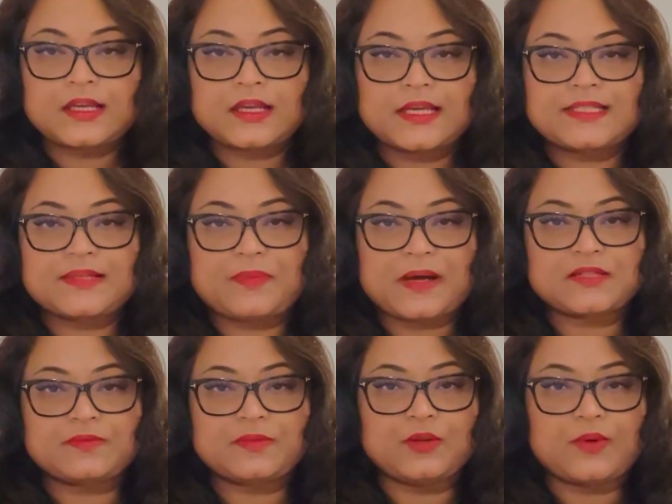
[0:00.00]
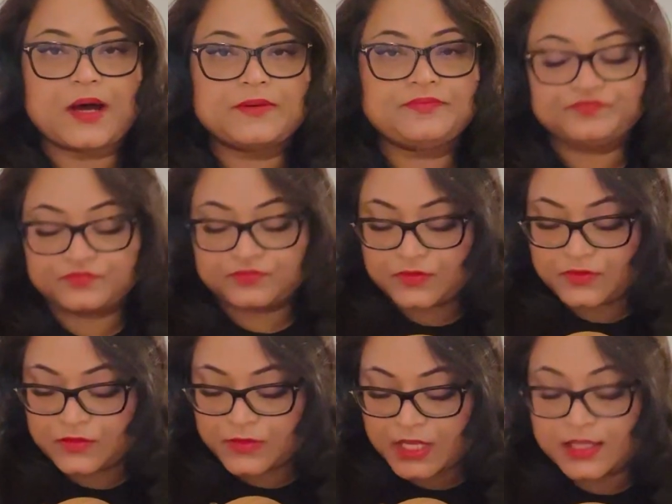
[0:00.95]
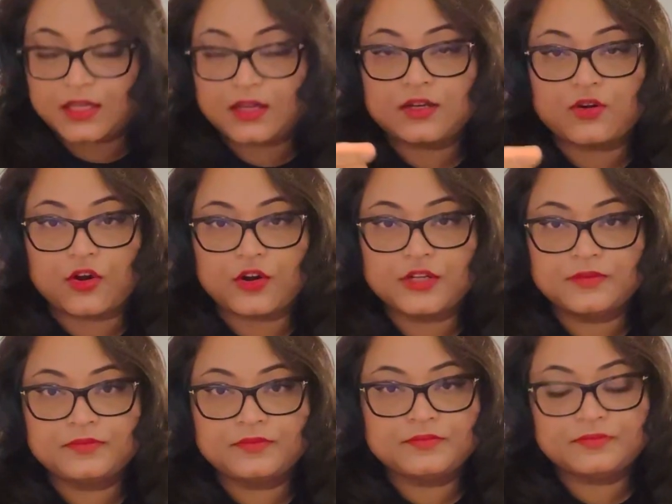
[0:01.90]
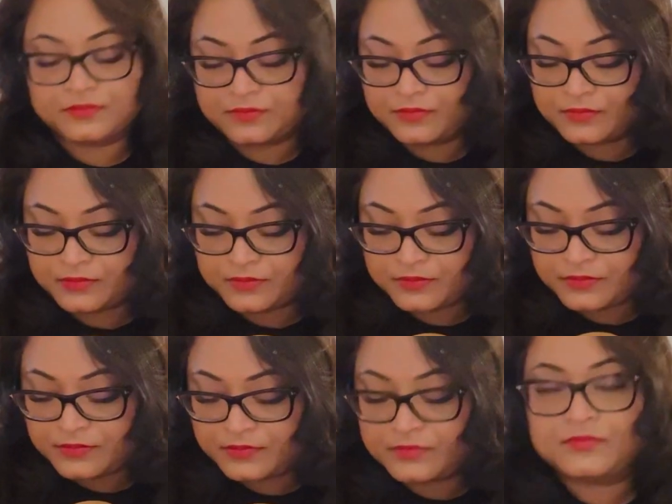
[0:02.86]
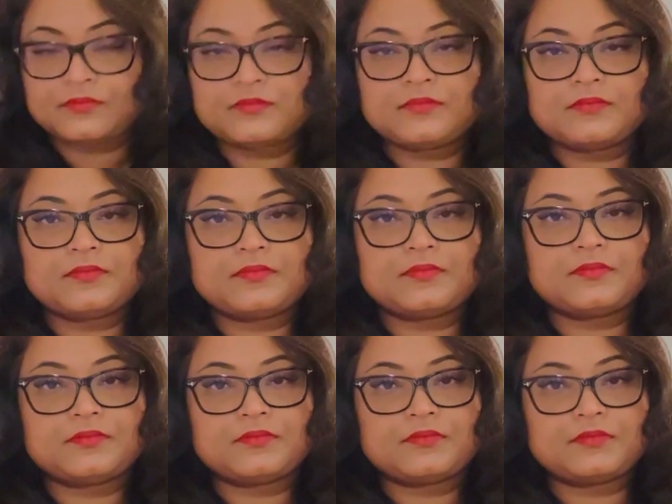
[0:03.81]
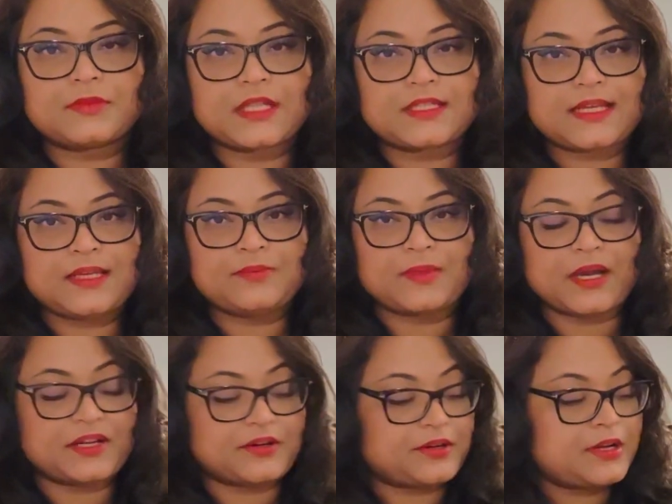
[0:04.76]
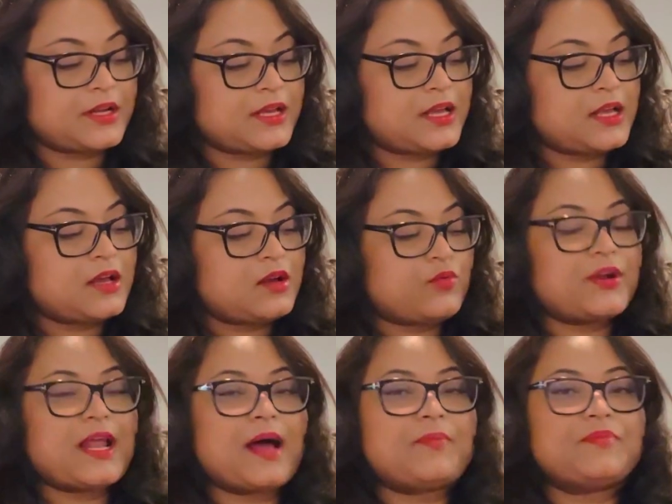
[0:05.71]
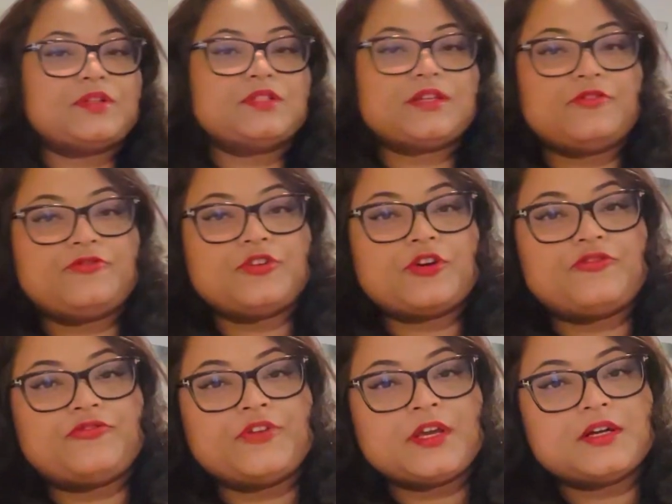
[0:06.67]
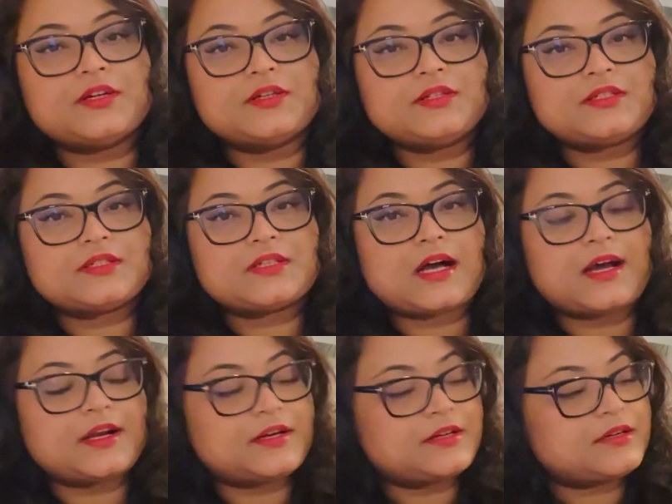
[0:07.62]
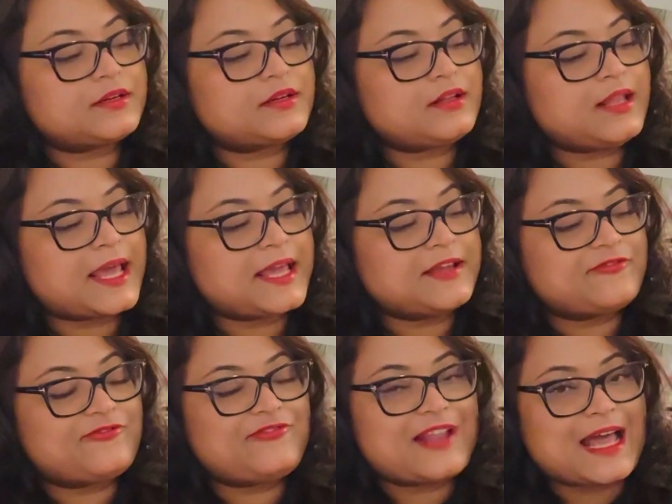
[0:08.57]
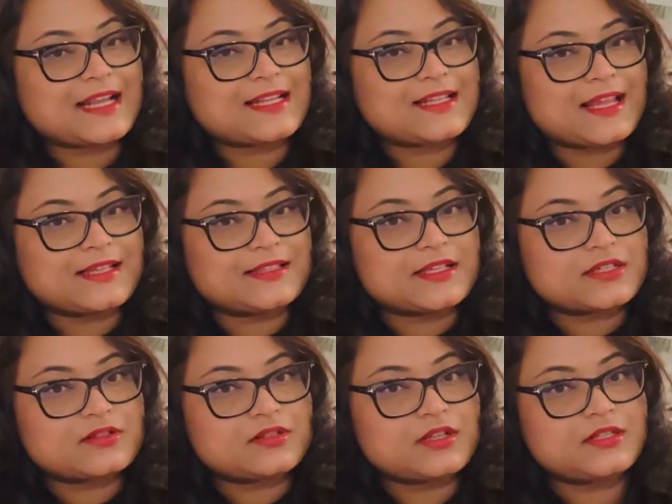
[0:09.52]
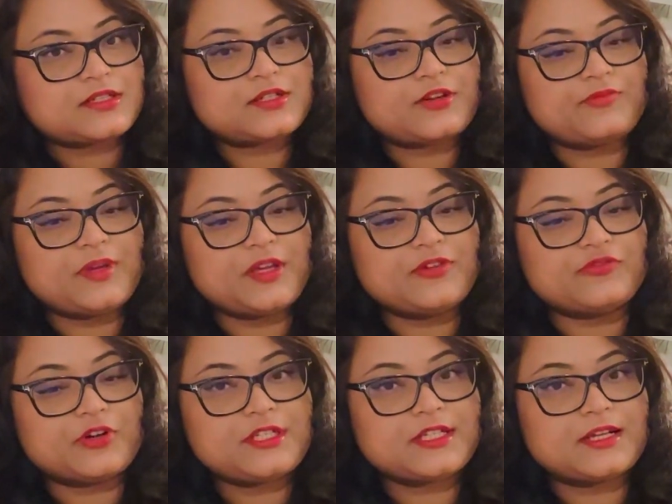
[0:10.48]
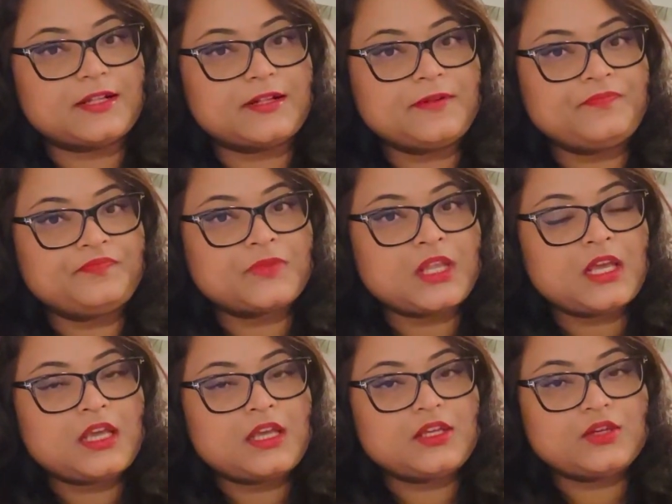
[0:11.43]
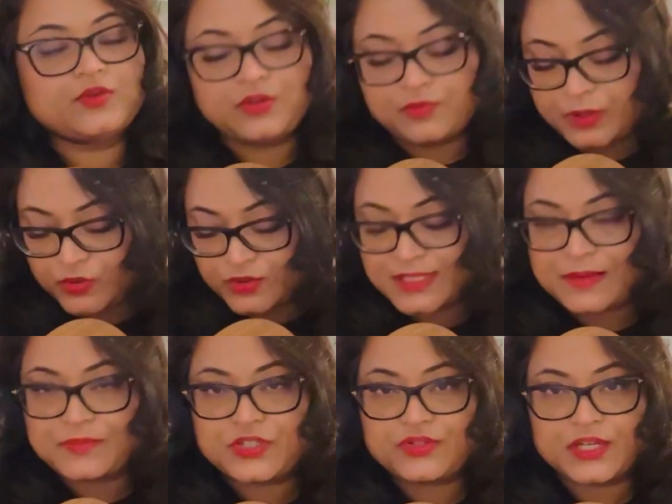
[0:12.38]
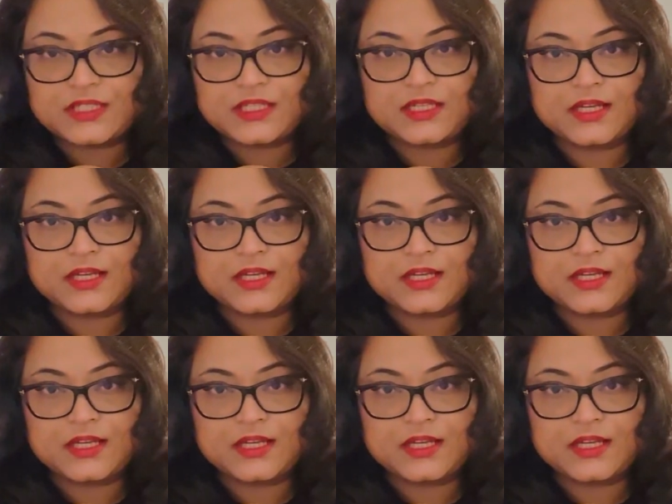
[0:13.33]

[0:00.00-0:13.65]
It's a possible one, and the chord, that's an E minor. What happens if your fingers are lying flat like this instead of being vertical? You will mute some strings